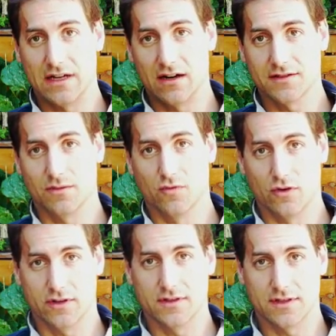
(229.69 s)
There are some
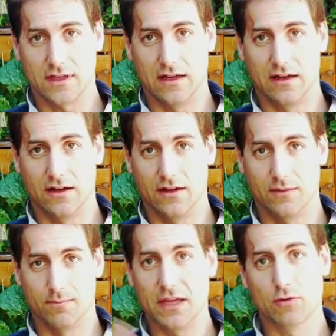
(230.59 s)
rocks,
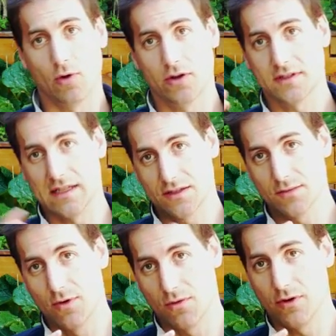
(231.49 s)
big rocks and
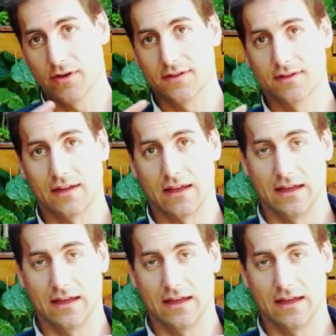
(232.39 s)
small rocks,